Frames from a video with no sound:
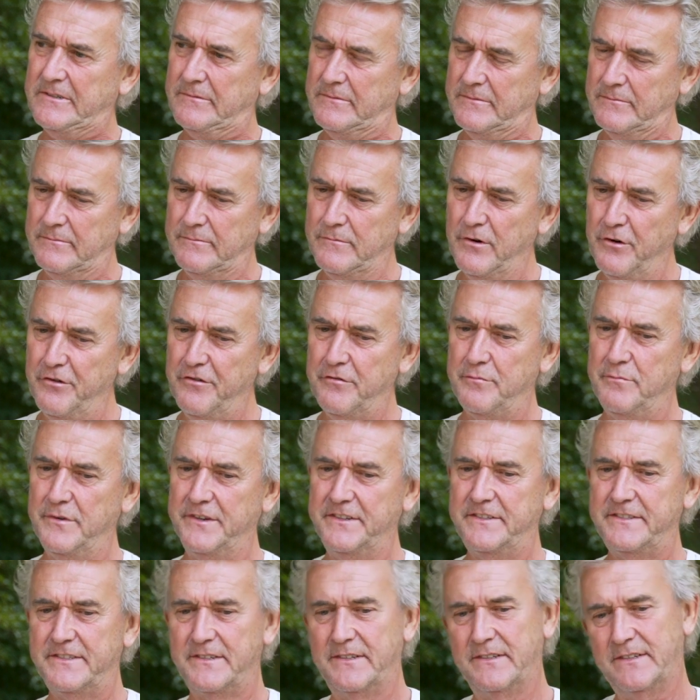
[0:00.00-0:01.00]

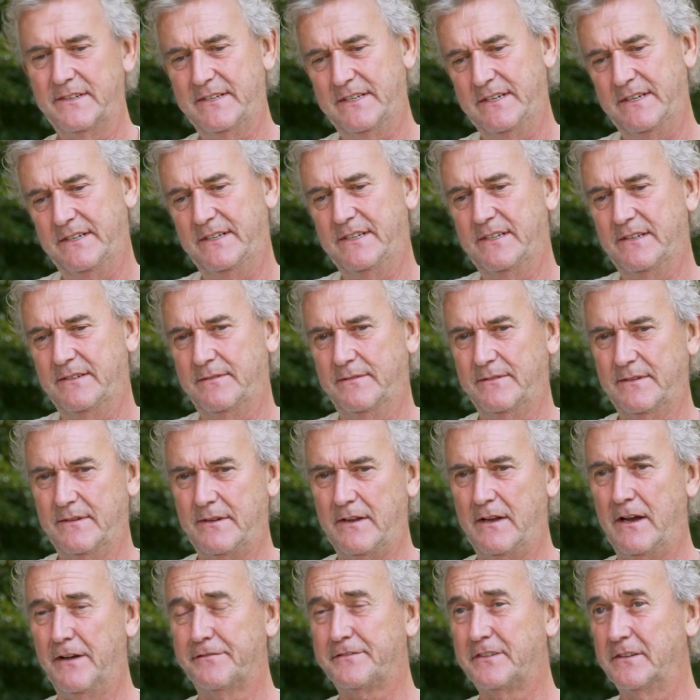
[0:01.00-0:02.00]
movement
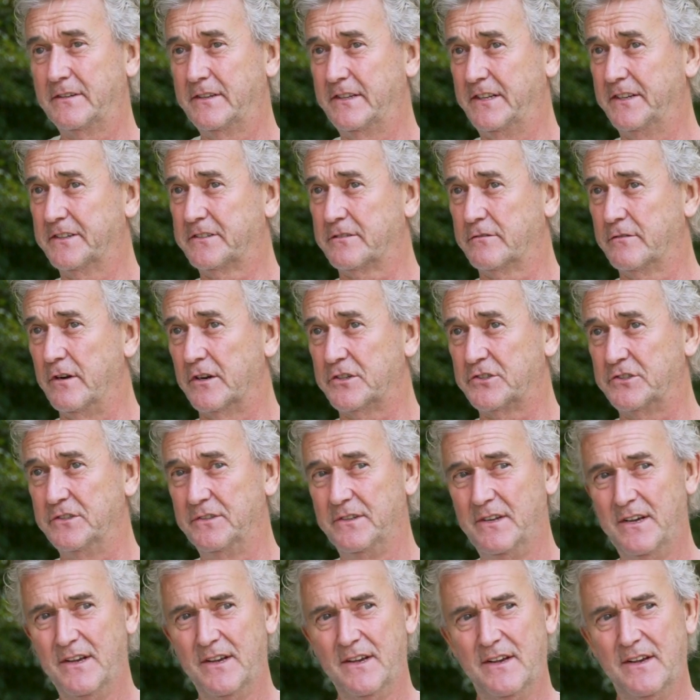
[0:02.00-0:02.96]
after the introduction,